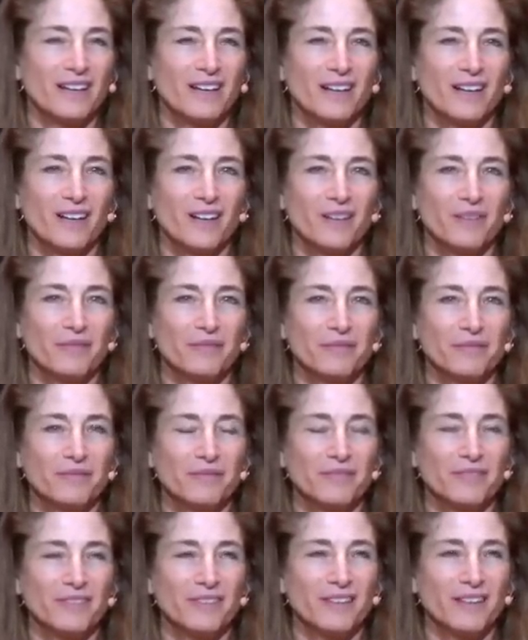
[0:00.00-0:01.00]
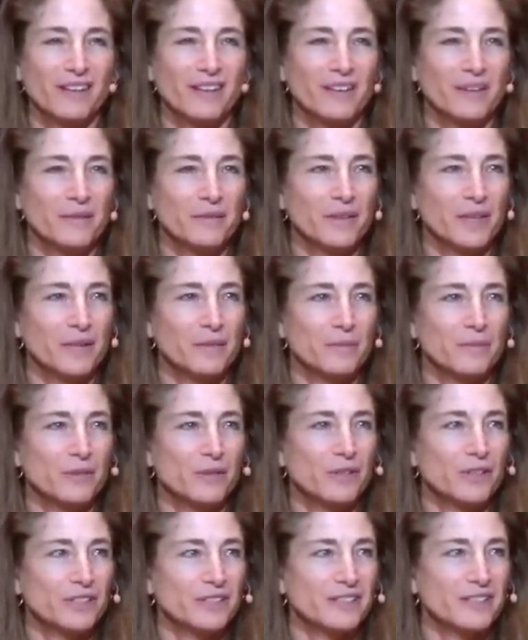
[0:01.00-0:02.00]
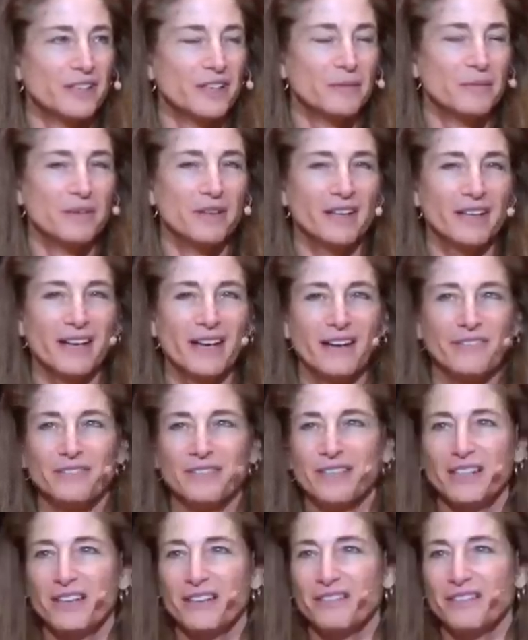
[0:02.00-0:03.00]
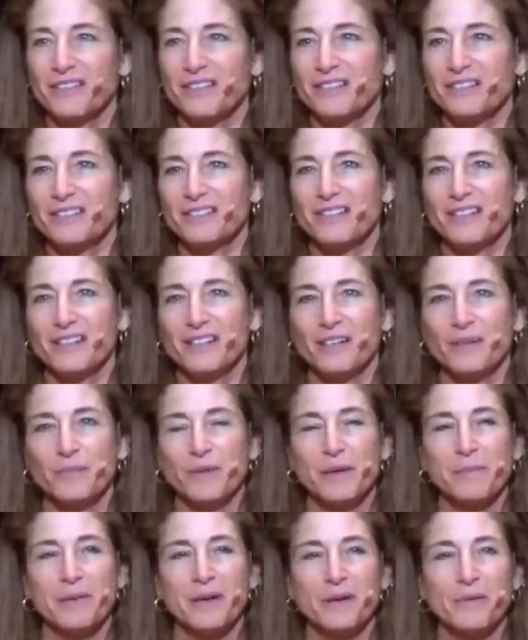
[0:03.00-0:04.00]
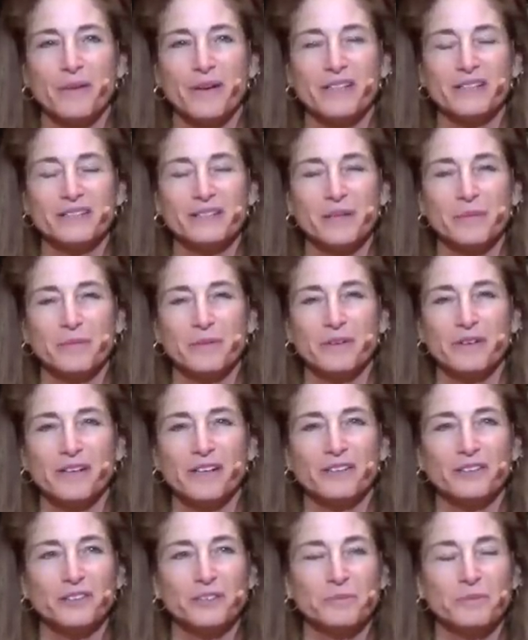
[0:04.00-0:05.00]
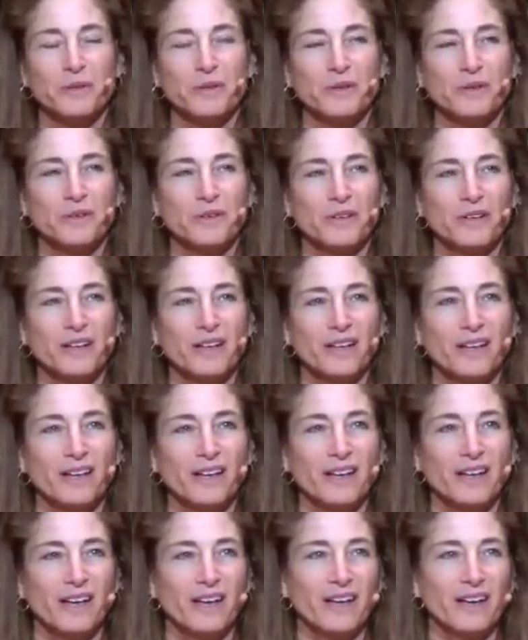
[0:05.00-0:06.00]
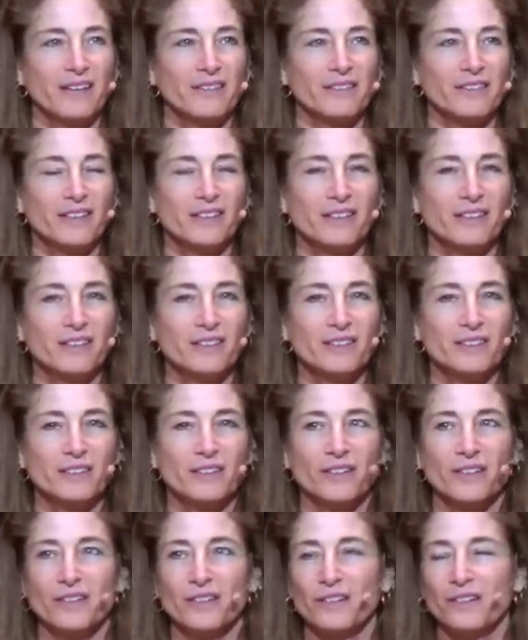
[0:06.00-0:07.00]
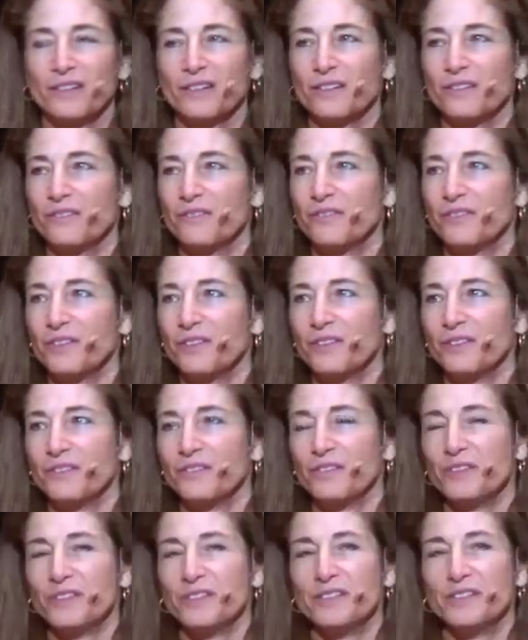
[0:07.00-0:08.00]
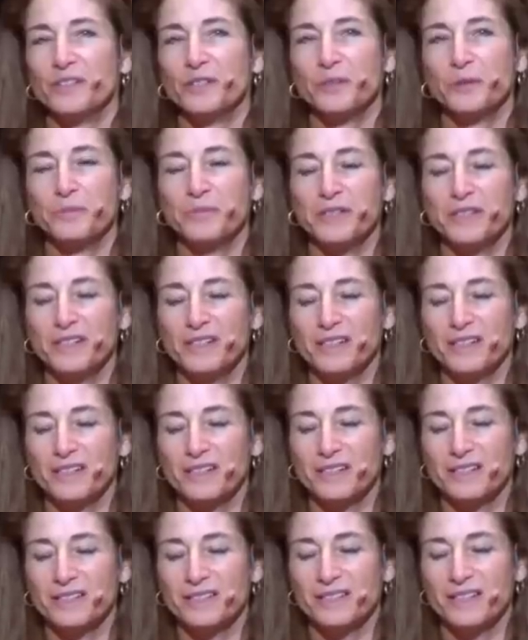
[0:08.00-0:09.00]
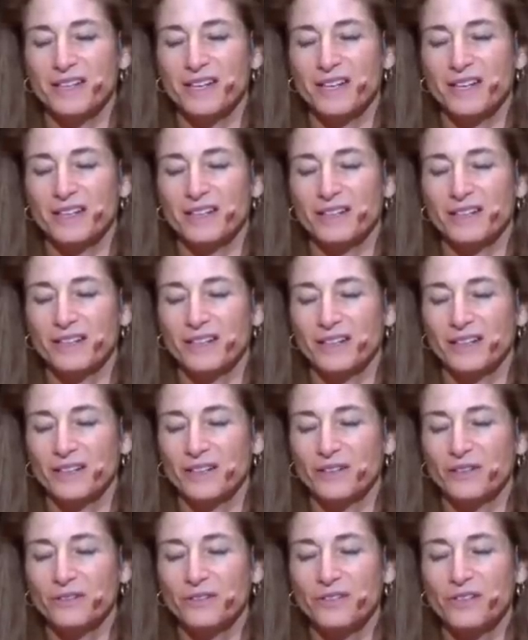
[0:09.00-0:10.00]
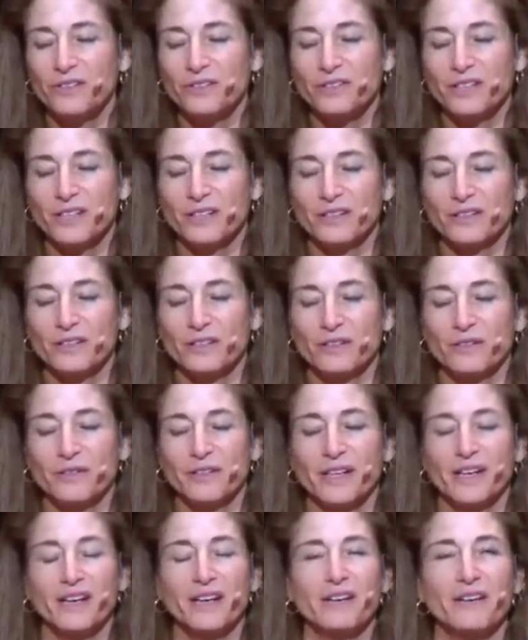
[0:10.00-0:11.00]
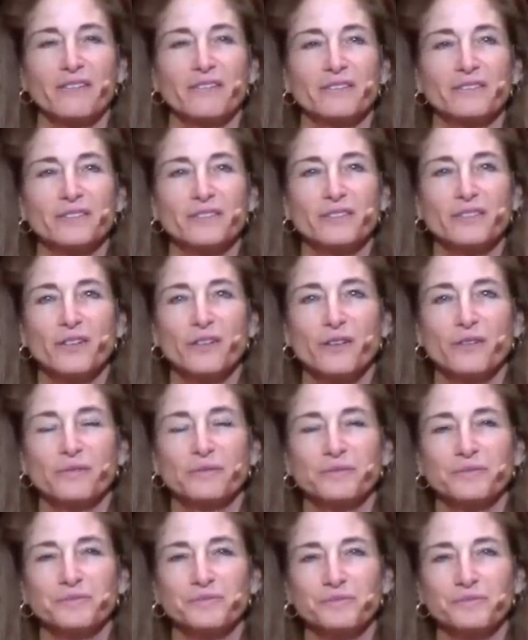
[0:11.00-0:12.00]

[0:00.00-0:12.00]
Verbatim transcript: um, I'm, I'm hooked on my have to get things done, I'm on my way somewhere else mode, and these are very, very dear beings, and who knows how long we have. So